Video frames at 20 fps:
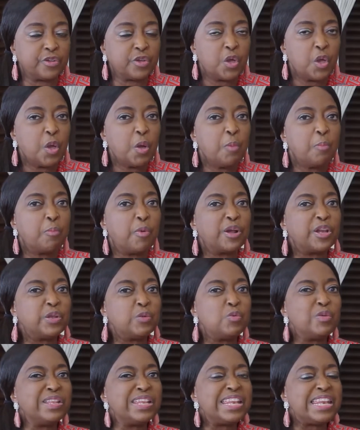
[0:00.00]
You. But
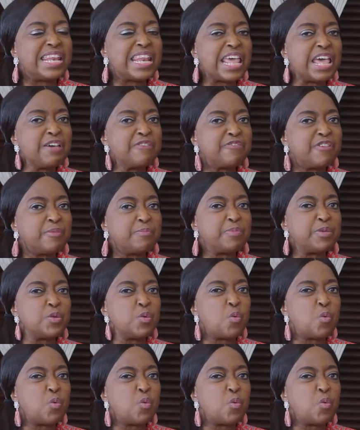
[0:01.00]
it will never be